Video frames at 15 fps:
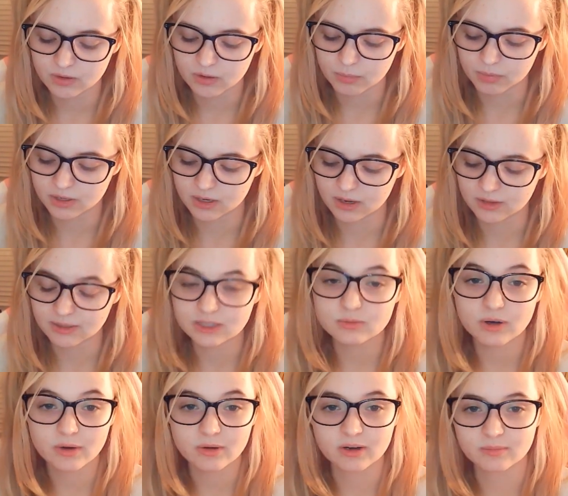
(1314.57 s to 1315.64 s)
But that's what
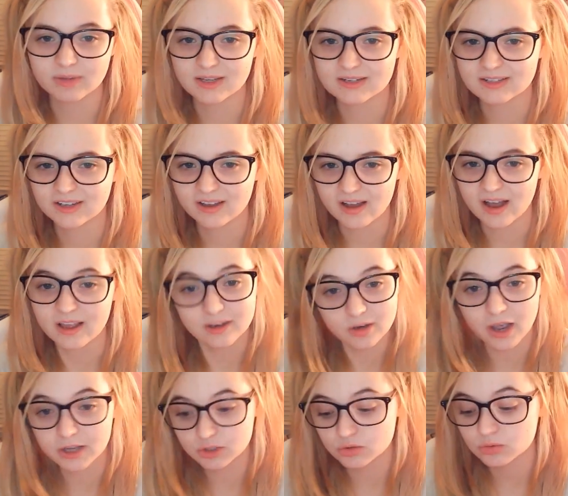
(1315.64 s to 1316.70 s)
I recommend.
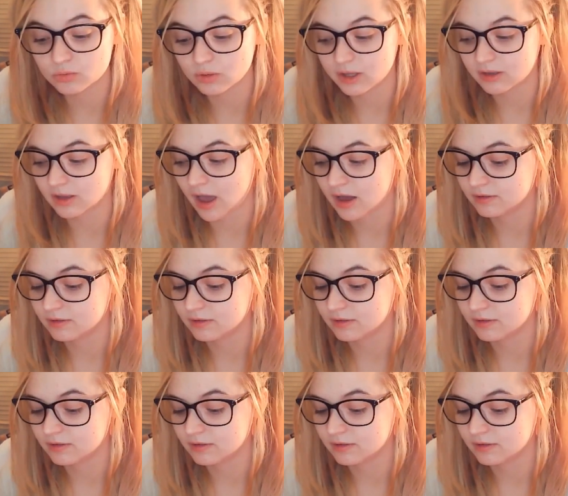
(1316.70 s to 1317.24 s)
I do, like,